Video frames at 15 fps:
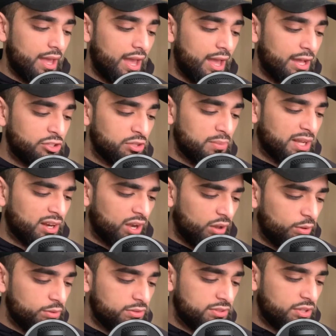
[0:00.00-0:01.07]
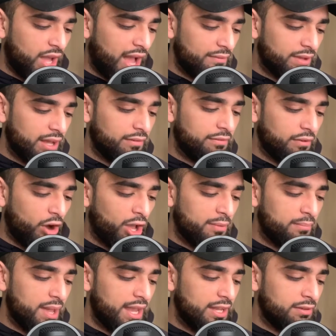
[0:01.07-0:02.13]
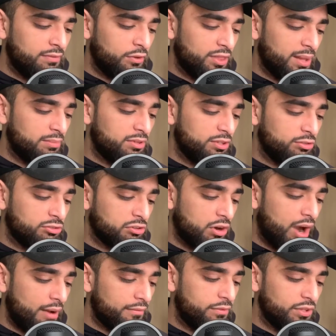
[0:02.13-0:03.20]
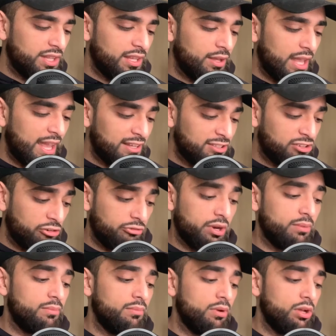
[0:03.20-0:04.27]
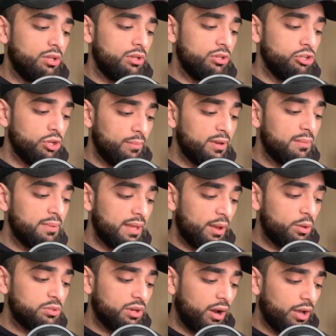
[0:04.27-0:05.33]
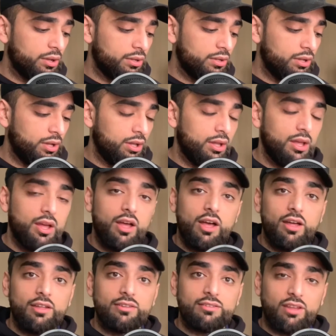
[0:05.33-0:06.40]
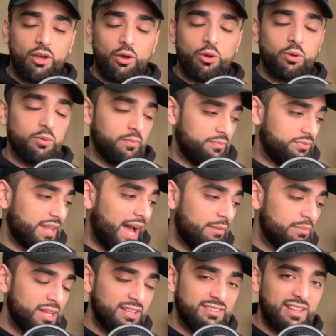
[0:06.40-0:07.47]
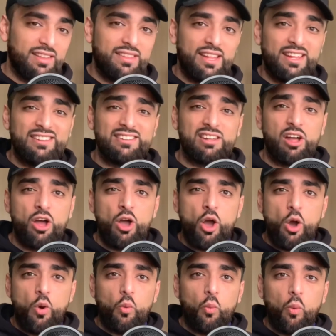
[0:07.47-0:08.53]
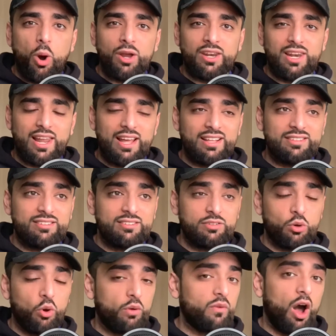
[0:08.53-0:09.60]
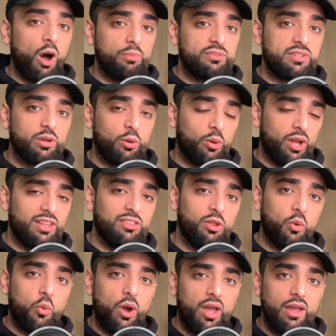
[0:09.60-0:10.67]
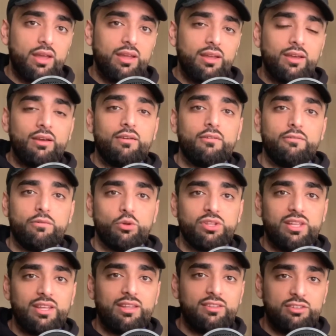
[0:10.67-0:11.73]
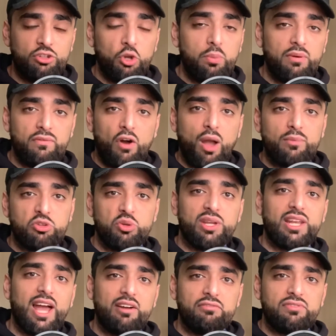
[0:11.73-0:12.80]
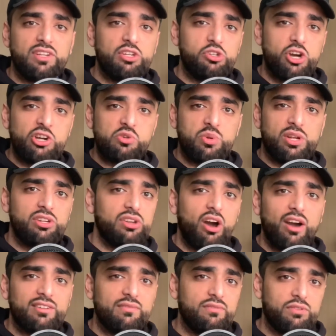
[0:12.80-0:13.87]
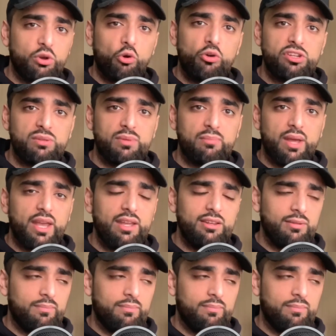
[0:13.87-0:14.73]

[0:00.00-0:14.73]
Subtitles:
to be close to having a fight made for them to scrap for the interim WBO title. So that means that there's one less sort of obstacle in the way for the super fight between Anthony Joshua and Tyson Fury to be made.